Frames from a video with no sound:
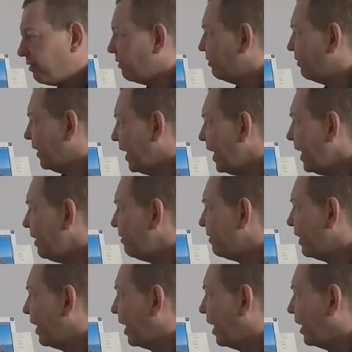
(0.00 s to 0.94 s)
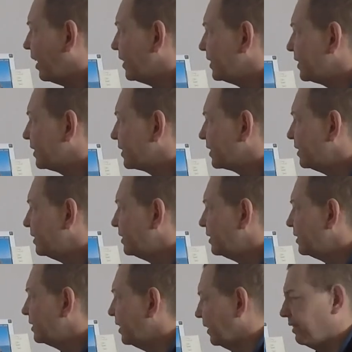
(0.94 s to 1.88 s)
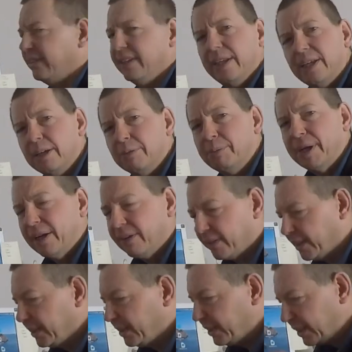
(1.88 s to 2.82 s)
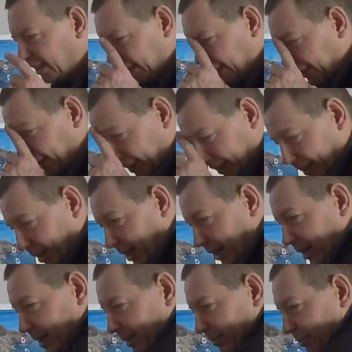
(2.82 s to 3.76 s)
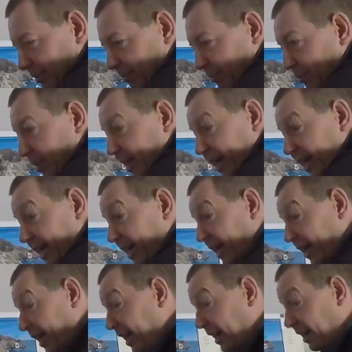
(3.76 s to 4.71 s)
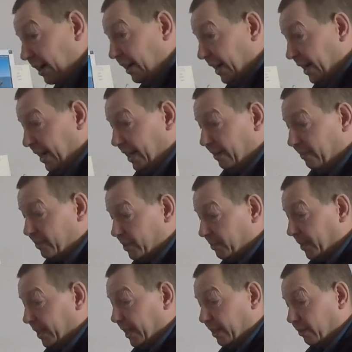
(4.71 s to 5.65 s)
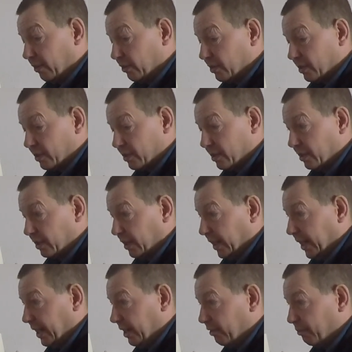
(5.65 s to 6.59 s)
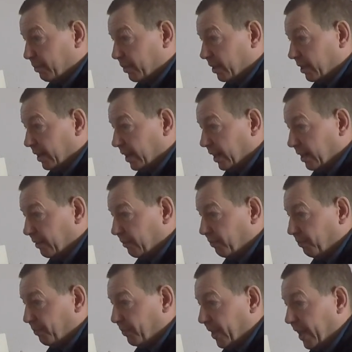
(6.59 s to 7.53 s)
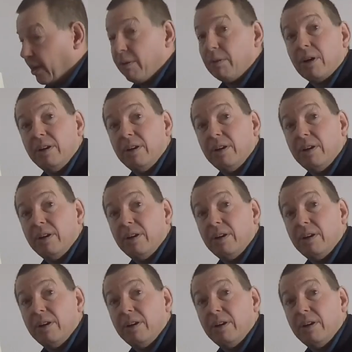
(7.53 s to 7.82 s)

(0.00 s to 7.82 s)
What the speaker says: leave that and think about it. But in here I have something else. I have how I'm going to